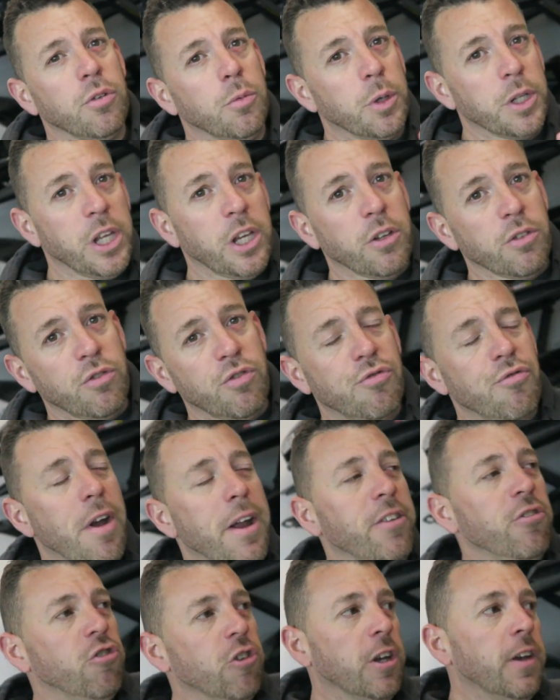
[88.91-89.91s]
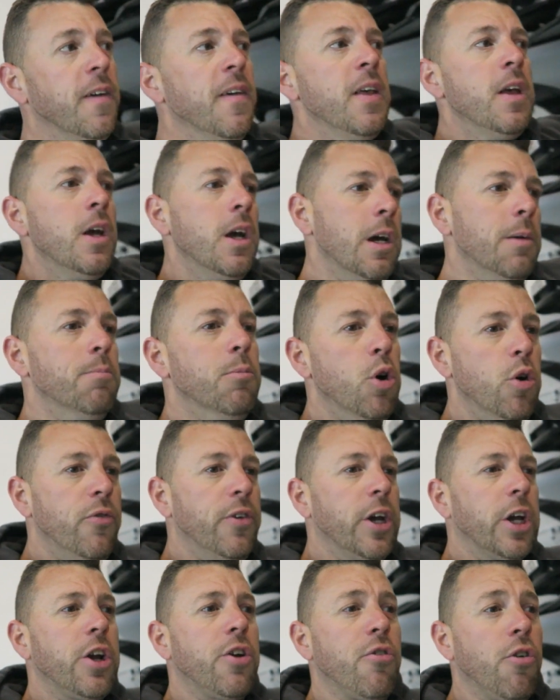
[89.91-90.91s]
so when you can stretch it and
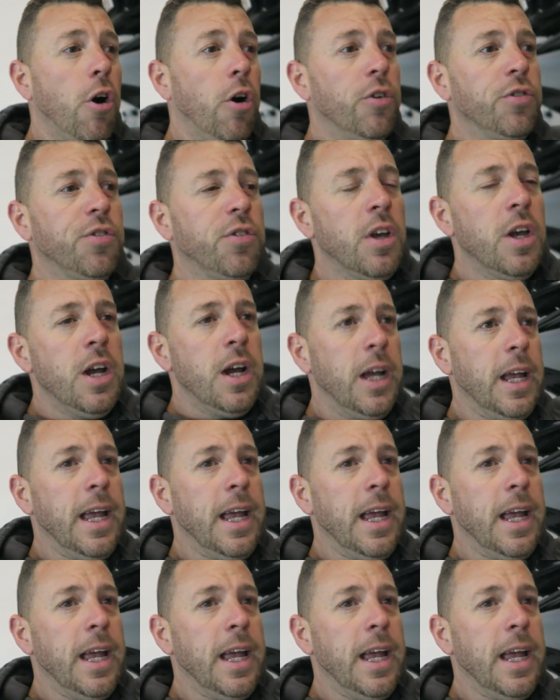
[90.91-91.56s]
move it across,